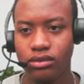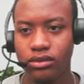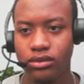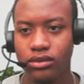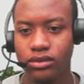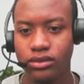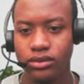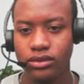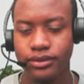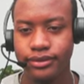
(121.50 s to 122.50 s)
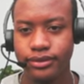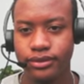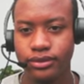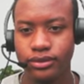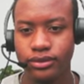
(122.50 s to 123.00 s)

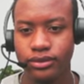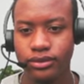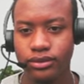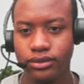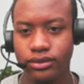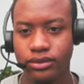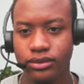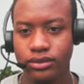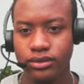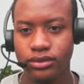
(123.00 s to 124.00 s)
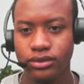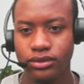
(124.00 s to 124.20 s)
(not speaking)